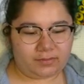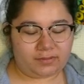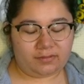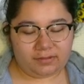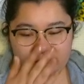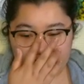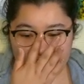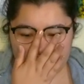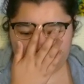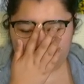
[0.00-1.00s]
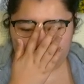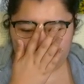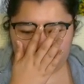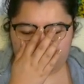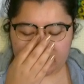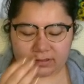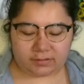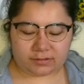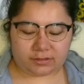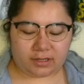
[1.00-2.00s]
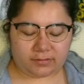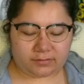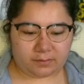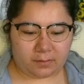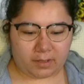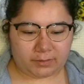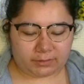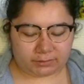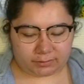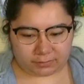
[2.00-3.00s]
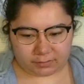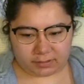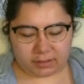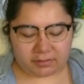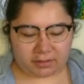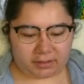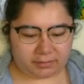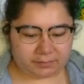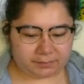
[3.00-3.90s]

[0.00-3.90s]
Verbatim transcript: The only person I love is Chad's mothers. Get it right.